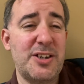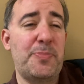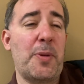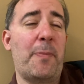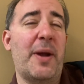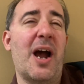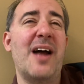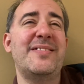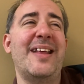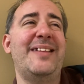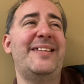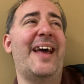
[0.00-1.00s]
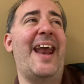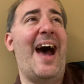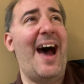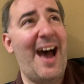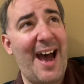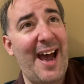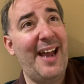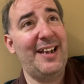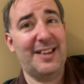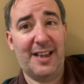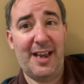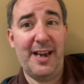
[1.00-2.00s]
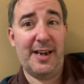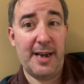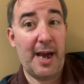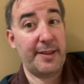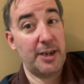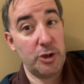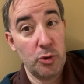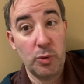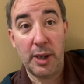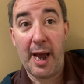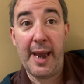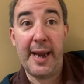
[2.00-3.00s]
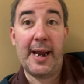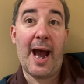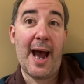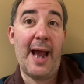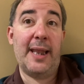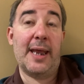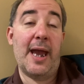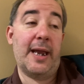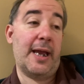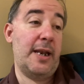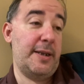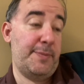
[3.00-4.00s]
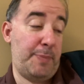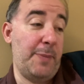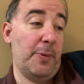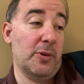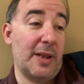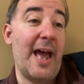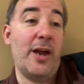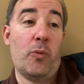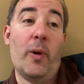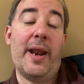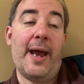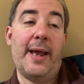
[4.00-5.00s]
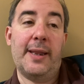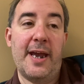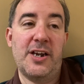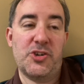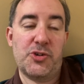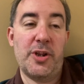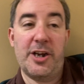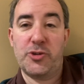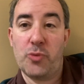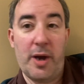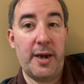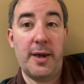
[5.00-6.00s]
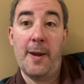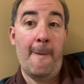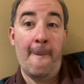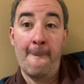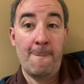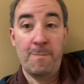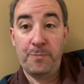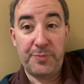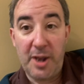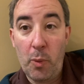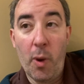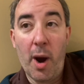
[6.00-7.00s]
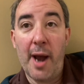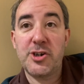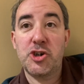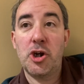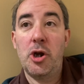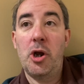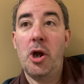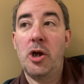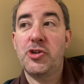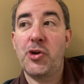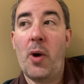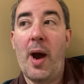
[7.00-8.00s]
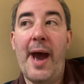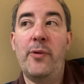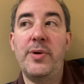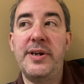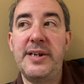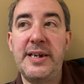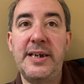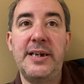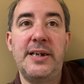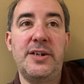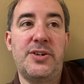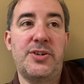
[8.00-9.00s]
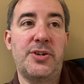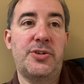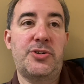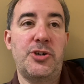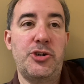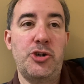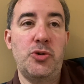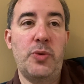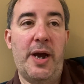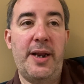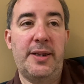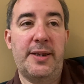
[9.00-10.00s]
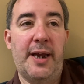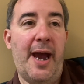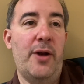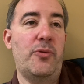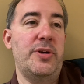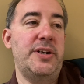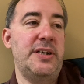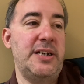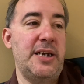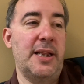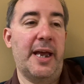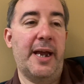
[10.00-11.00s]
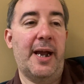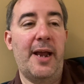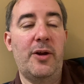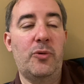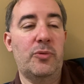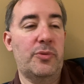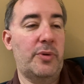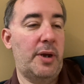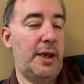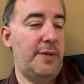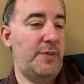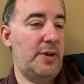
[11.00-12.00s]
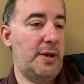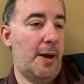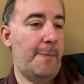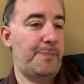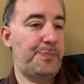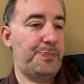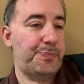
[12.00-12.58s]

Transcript: up, the content that I like, not that you like, I like. And people like what I like, so that's why they watch. So I don't need to do anything. I don't need, like, I don't even, um,